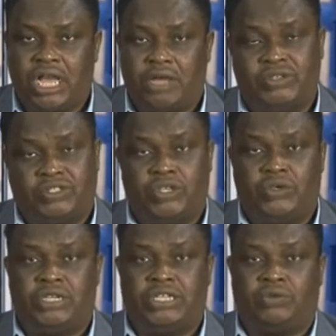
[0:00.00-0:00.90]
I'll be seeing
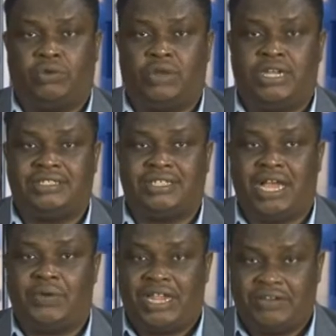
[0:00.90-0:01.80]
you next week, Wednesday.
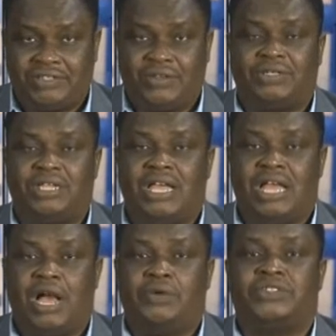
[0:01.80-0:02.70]
And when I return,
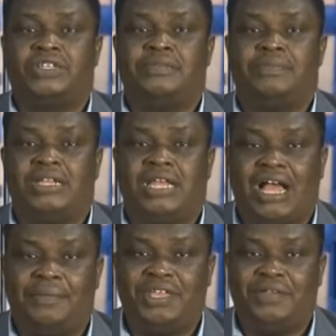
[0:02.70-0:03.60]
I will still remain the
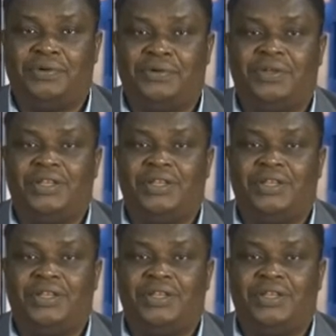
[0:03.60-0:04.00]
amiable.